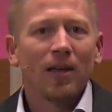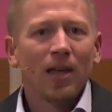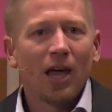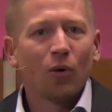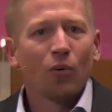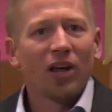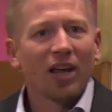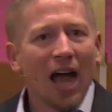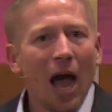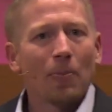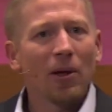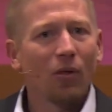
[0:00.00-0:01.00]
And when
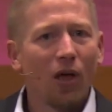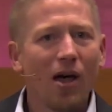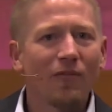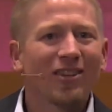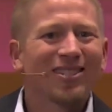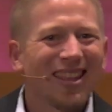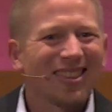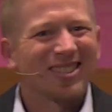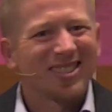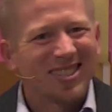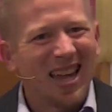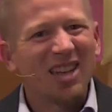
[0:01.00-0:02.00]
agape love is at the
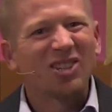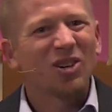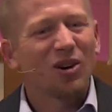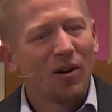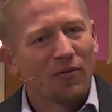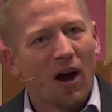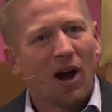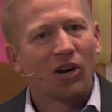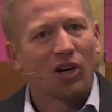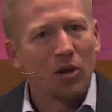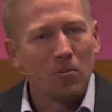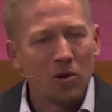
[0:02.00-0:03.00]
center of our
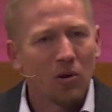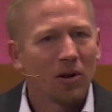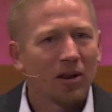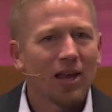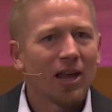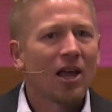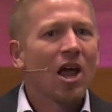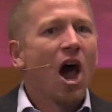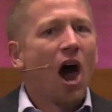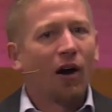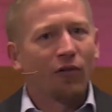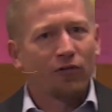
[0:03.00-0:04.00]
community,
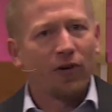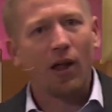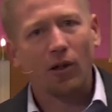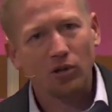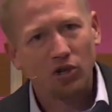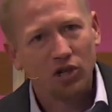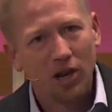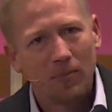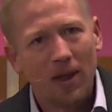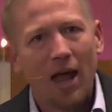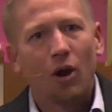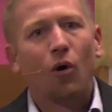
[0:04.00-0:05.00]
our fellowship,
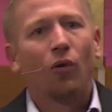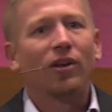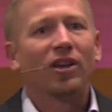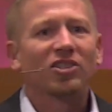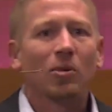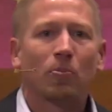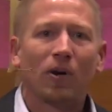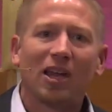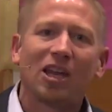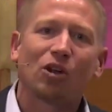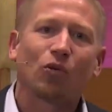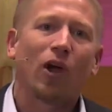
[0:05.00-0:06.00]
not only does it bring
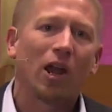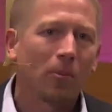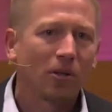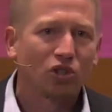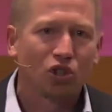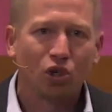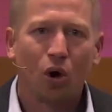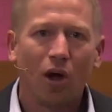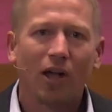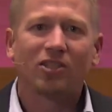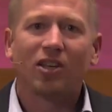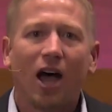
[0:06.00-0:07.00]
incredible
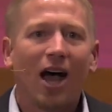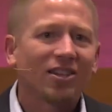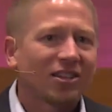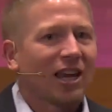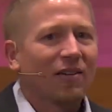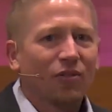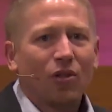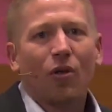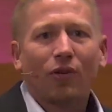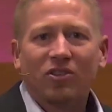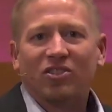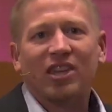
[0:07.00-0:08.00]
joy to us, even though
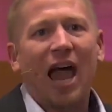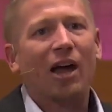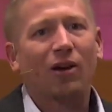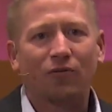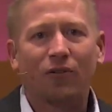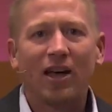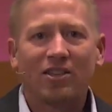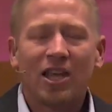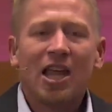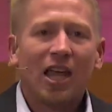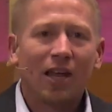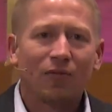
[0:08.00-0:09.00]
there's sacrifice
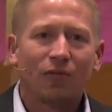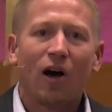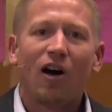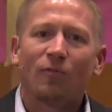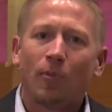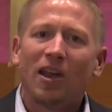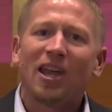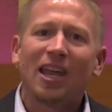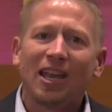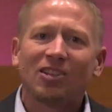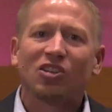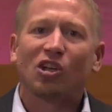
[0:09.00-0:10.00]
involved, but
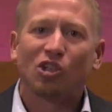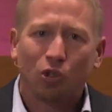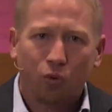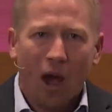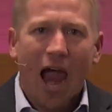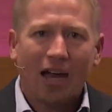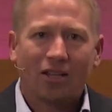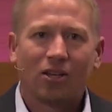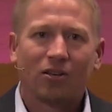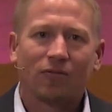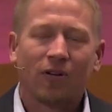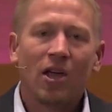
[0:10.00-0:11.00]
it is
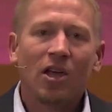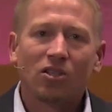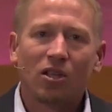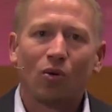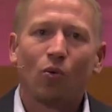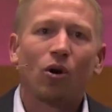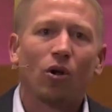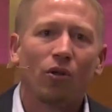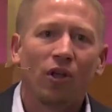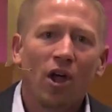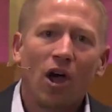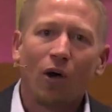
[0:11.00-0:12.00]
attractive to the
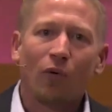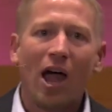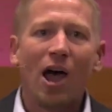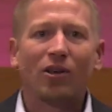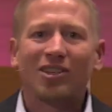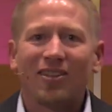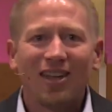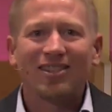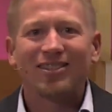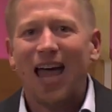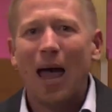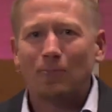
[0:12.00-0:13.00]
world around us. And they
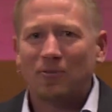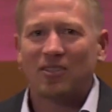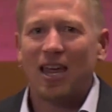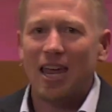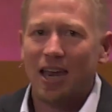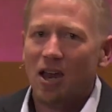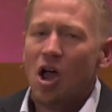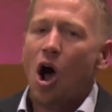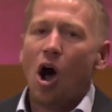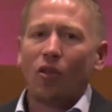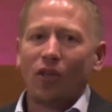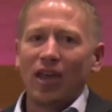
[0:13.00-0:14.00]
stop saying all the